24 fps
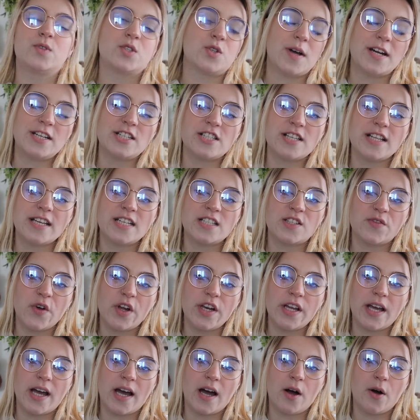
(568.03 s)
So I just think it's
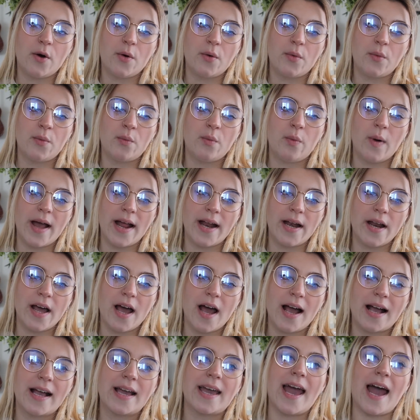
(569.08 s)
funny how when
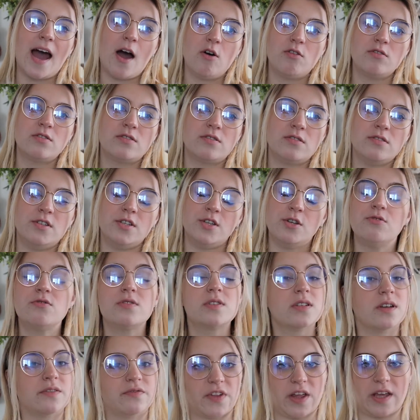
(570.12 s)
accounts do
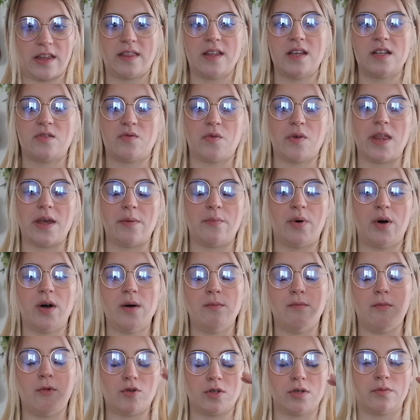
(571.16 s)
stuff like this, when they
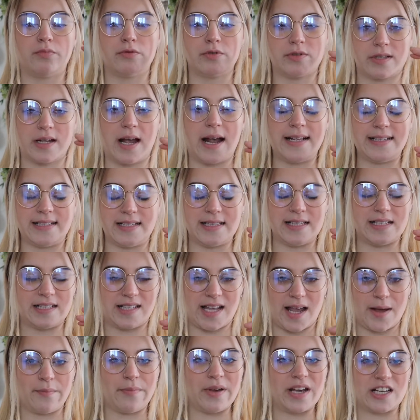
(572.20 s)
put multiple signs in the
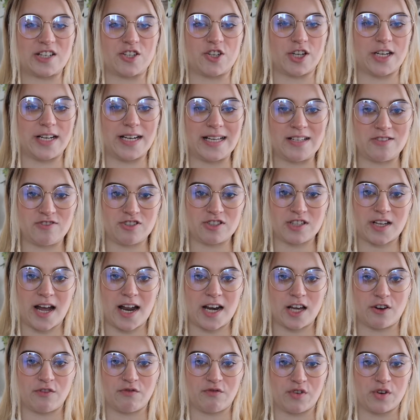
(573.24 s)
same picture, it is just
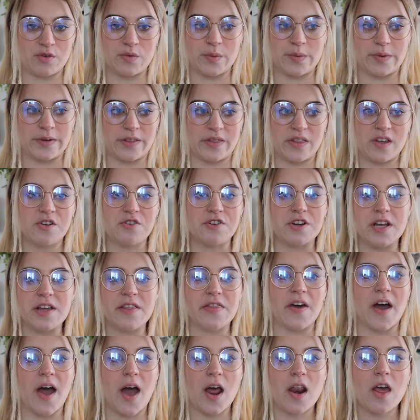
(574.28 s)
kind of confirming my theory
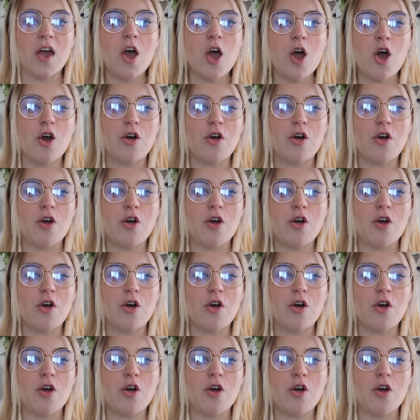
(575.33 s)
that